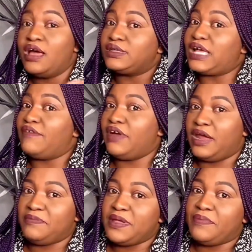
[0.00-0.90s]
I've heard
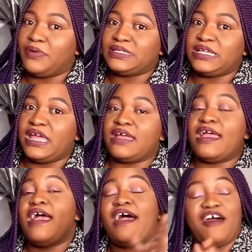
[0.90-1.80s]
people saying,
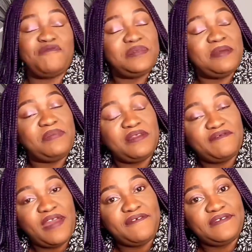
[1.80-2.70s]
I've been a band
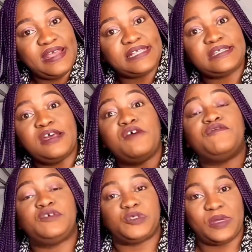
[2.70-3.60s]
5 nurse
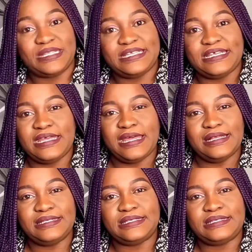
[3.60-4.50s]
for 20
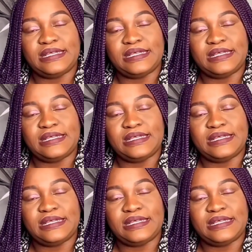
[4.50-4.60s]
years.